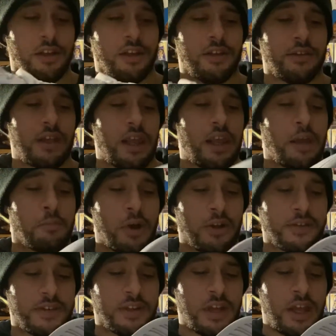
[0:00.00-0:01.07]
They came out
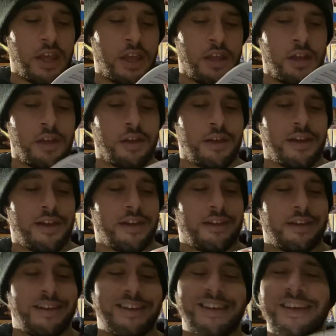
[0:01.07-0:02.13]
today,
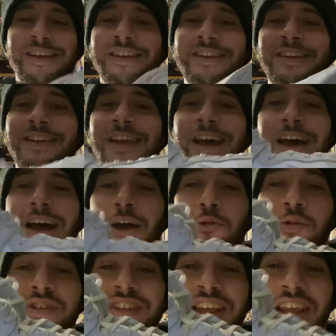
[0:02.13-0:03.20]
and I
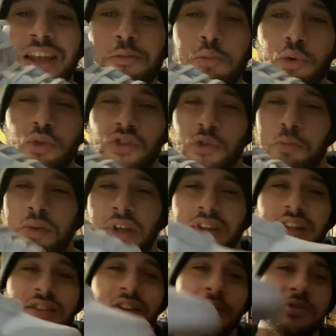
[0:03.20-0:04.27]
was able to pick
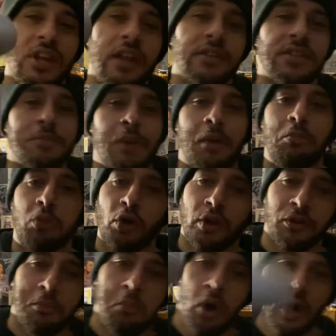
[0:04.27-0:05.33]
these up. Shout out to my boy
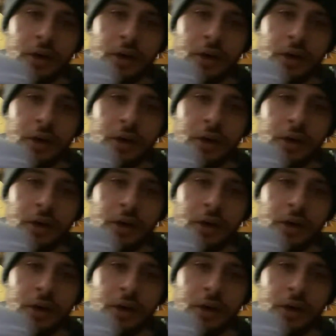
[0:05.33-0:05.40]
Lamar.